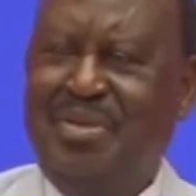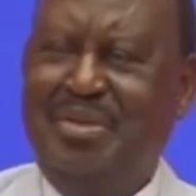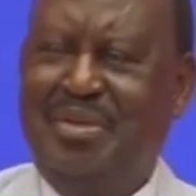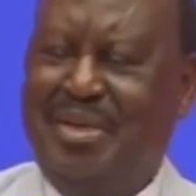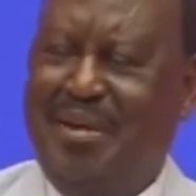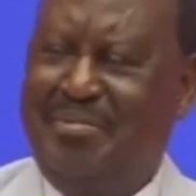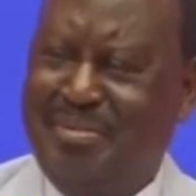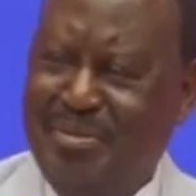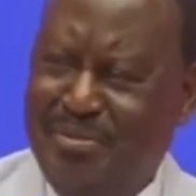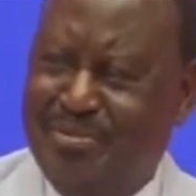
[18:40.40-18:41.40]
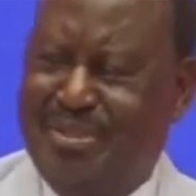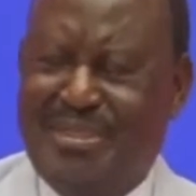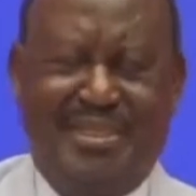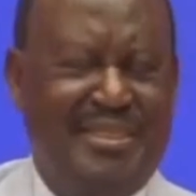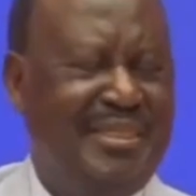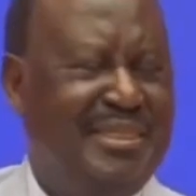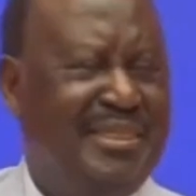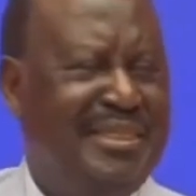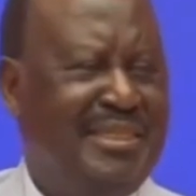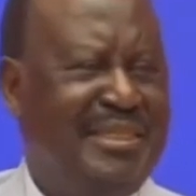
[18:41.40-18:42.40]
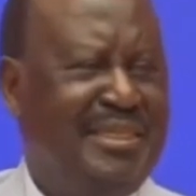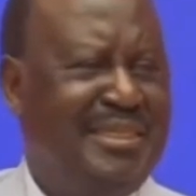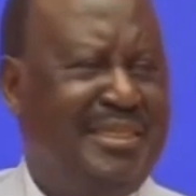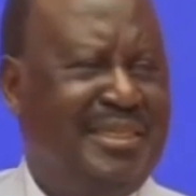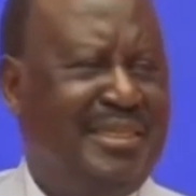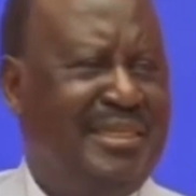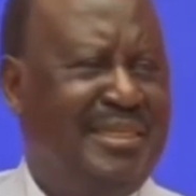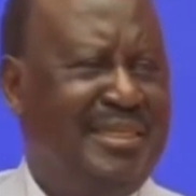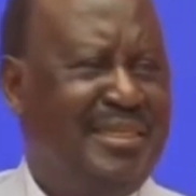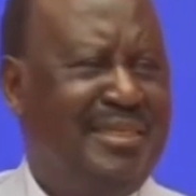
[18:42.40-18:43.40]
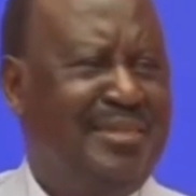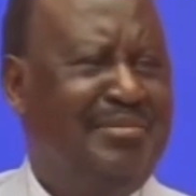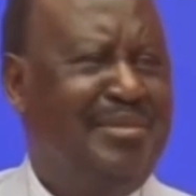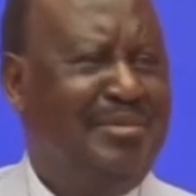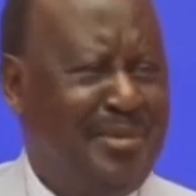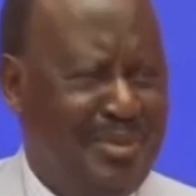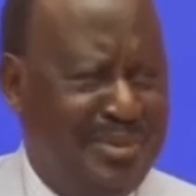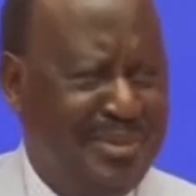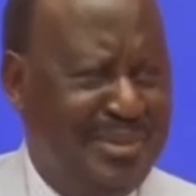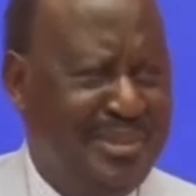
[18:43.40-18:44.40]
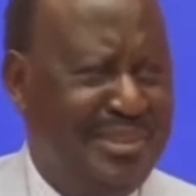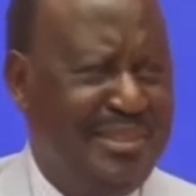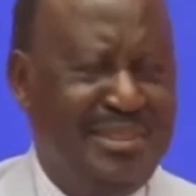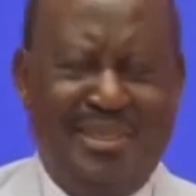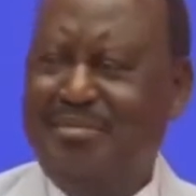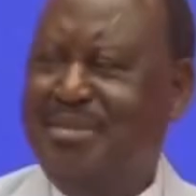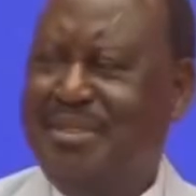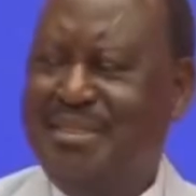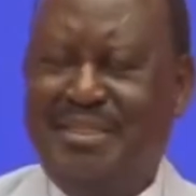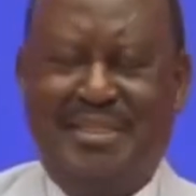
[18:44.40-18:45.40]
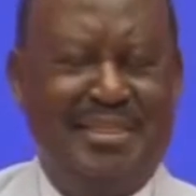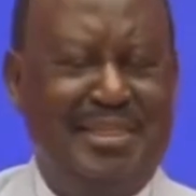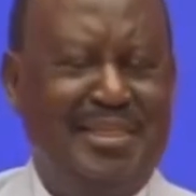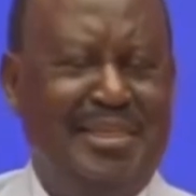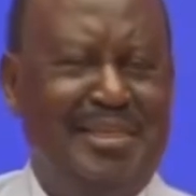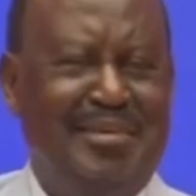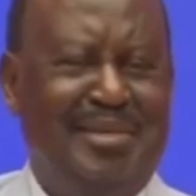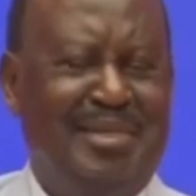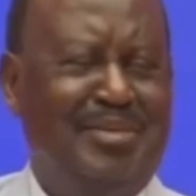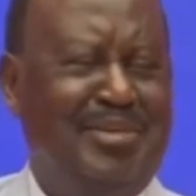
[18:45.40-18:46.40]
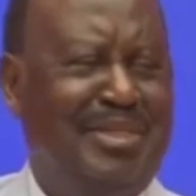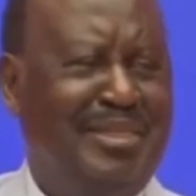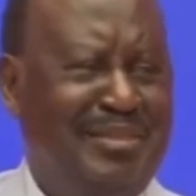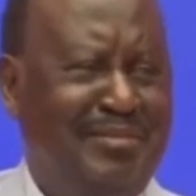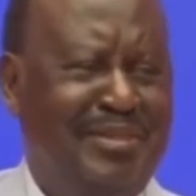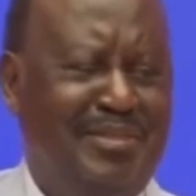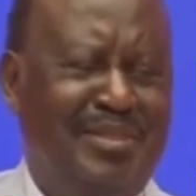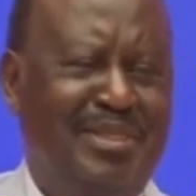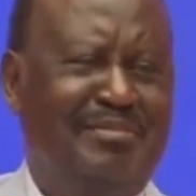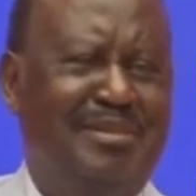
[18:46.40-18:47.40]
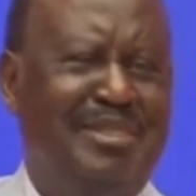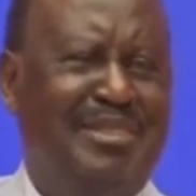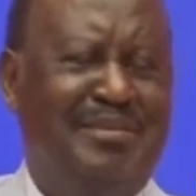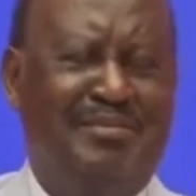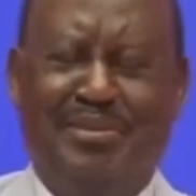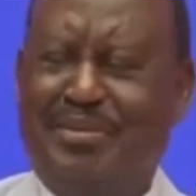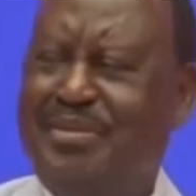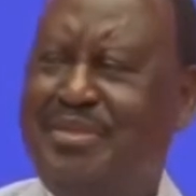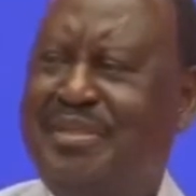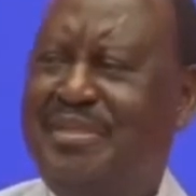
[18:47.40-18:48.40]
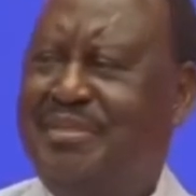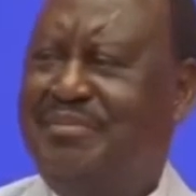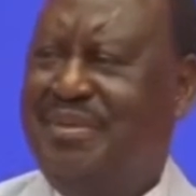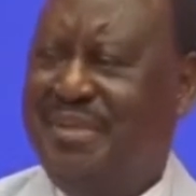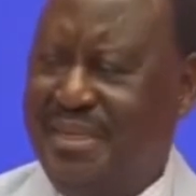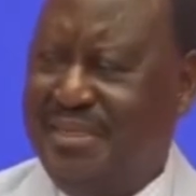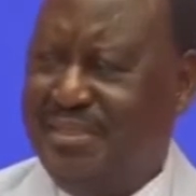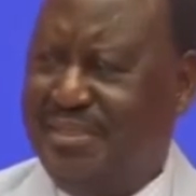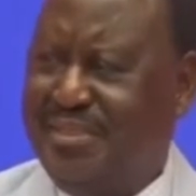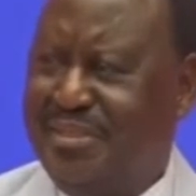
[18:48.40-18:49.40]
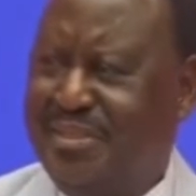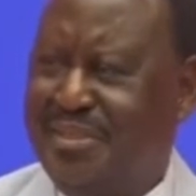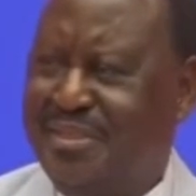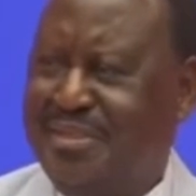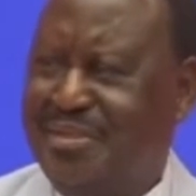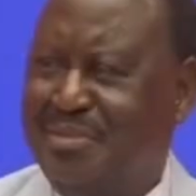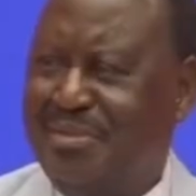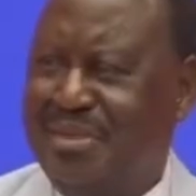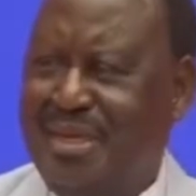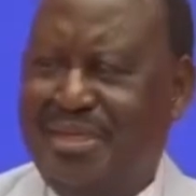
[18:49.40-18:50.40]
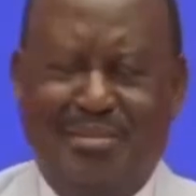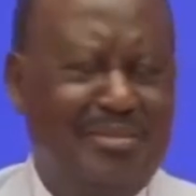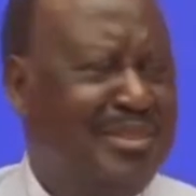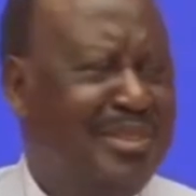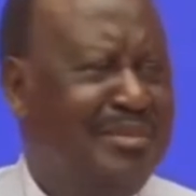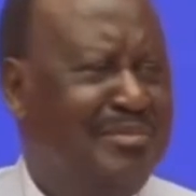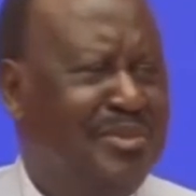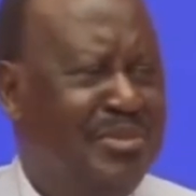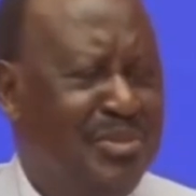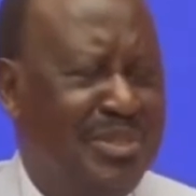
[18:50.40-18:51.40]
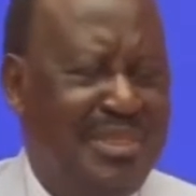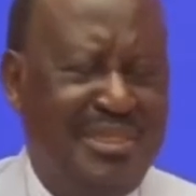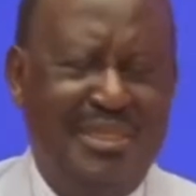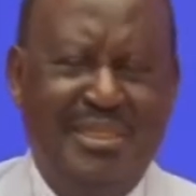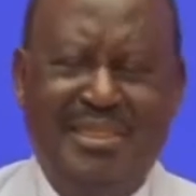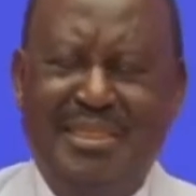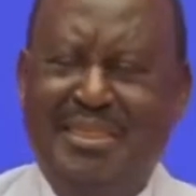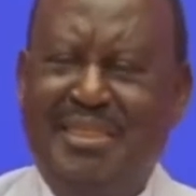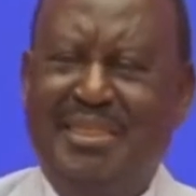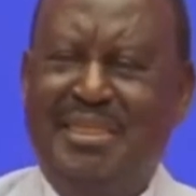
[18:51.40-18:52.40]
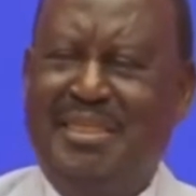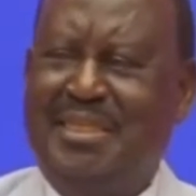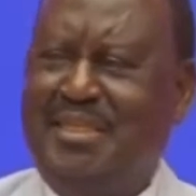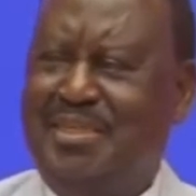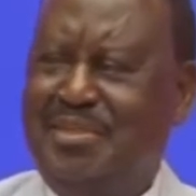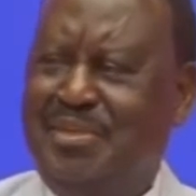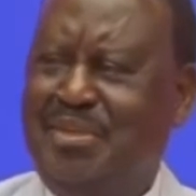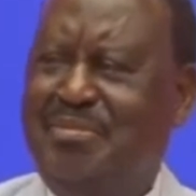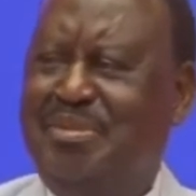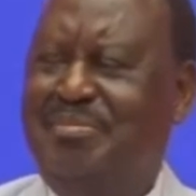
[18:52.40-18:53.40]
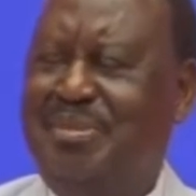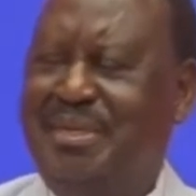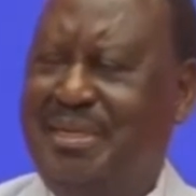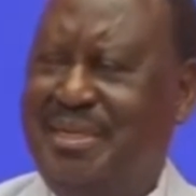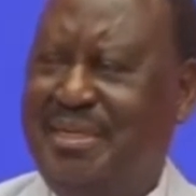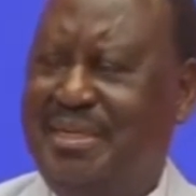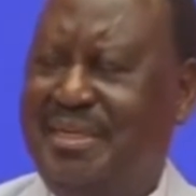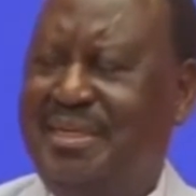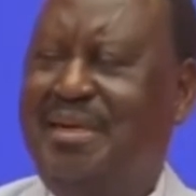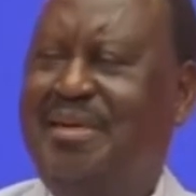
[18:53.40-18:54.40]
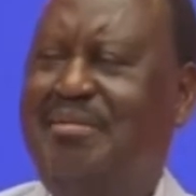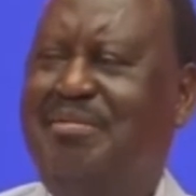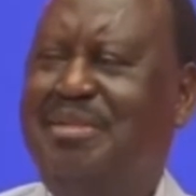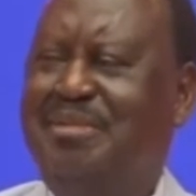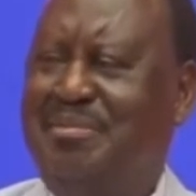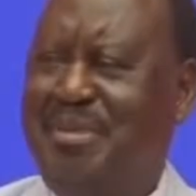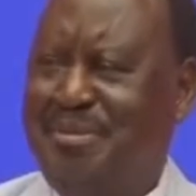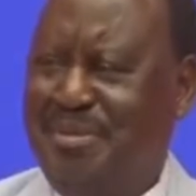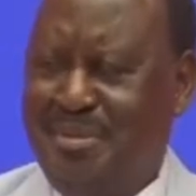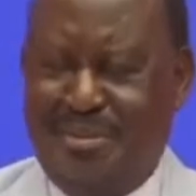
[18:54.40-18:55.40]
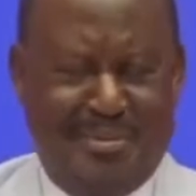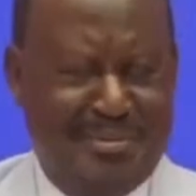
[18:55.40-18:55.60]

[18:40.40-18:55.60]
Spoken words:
We approved the memo in the cabinet. It was then given to then Minister for Finance, who was acting Mr. Michuki, to go and prepare a cabinet memo.